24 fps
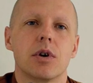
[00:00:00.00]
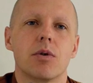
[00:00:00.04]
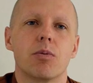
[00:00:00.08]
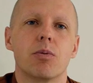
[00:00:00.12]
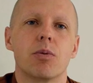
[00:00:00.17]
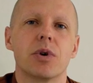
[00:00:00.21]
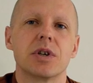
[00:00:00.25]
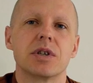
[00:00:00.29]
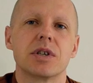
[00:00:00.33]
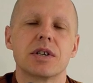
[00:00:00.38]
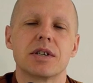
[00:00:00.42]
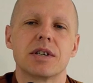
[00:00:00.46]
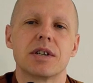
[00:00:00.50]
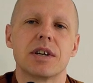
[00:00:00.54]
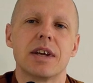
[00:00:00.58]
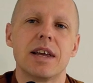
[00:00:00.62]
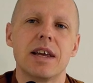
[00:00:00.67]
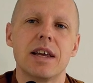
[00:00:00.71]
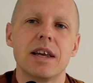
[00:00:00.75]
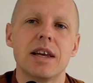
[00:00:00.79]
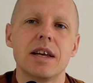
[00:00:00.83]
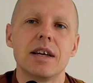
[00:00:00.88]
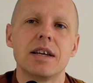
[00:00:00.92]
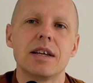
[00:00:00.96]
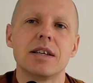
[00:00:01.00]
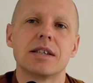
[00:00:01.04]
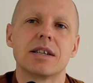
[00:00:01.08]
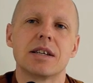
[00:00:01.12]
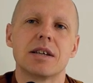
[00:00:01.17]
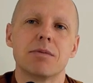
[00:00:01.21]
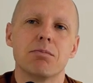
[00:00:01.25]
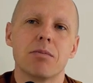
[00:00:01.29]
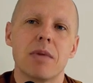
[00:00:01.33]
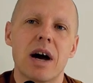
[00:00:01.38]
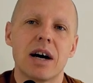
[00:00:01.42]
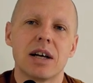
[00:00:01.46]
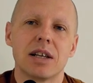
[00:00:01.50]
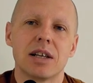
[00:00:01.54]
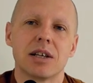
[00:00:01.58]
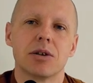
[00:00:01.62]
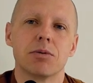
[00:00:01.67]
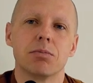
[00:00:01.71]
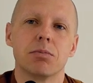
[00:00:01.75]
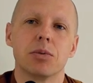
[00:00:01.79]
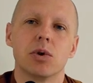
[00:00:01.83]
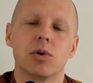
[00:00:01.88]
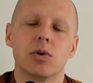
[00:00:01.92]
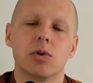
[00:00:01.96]
which is easy,
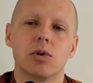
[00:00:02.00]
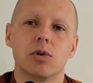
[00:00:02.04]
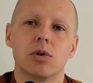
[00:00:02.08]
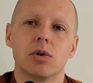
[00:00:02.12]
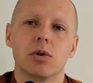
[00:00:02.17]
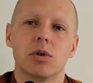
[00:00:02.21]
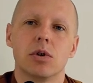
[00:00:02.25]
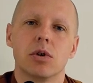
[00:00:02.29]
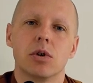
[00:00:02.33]
malleable.